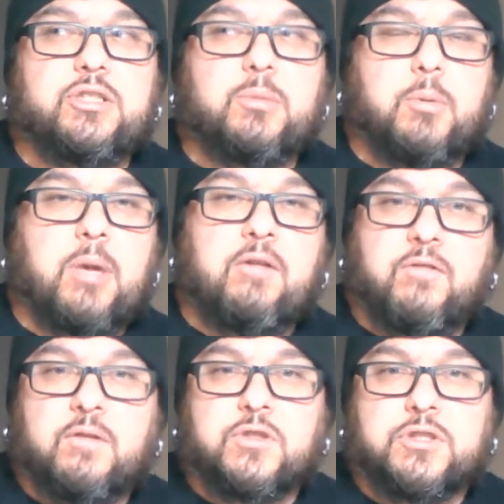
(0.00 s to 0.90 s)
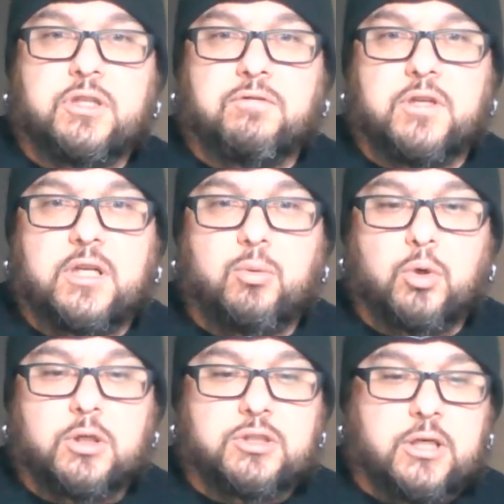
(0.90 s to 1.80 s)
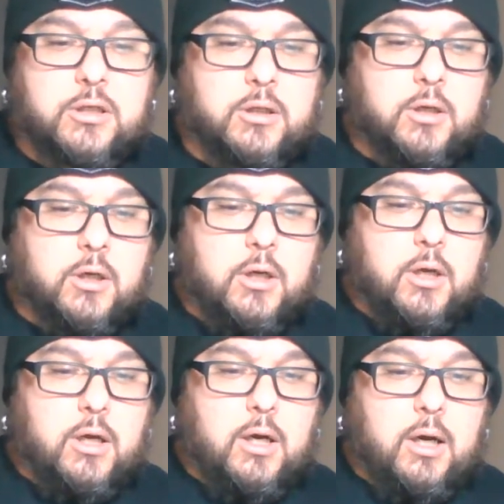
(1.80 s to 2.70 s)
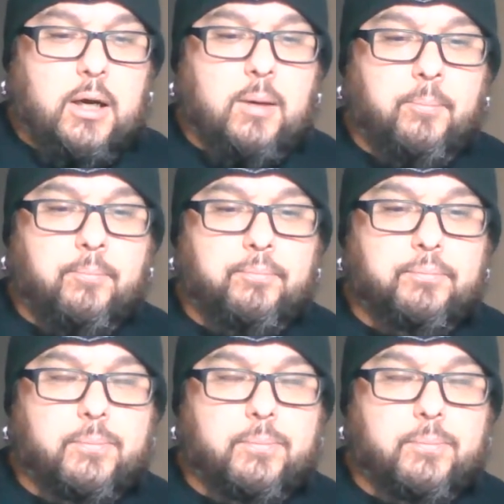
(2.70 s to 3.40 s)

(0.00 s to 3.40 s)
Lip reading: some of my favorite stuff that he worked on.